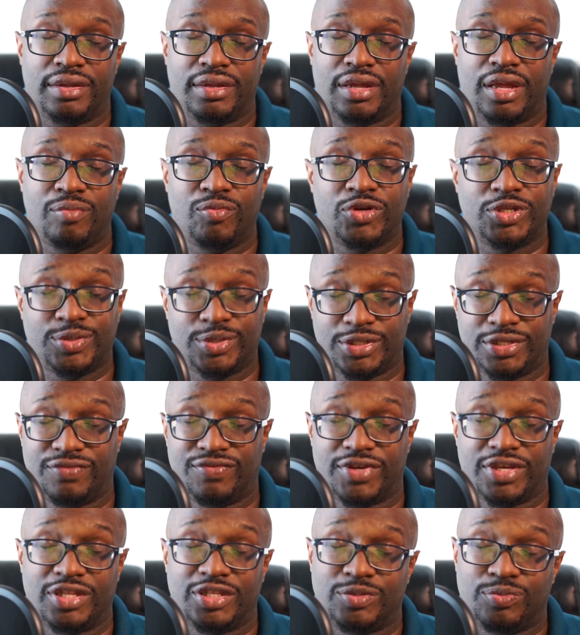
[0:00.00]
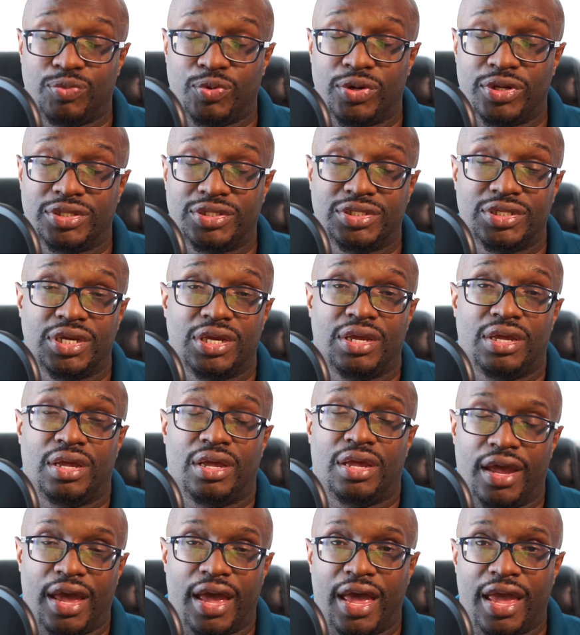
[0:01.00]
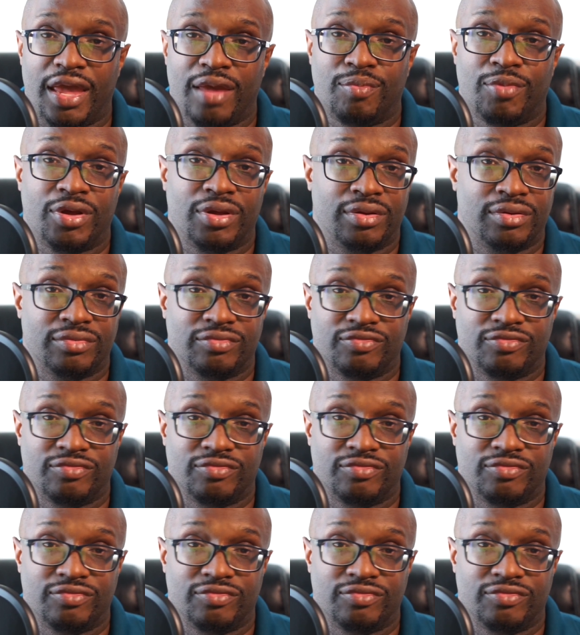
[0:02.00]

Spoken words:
And more specific in sports, I am a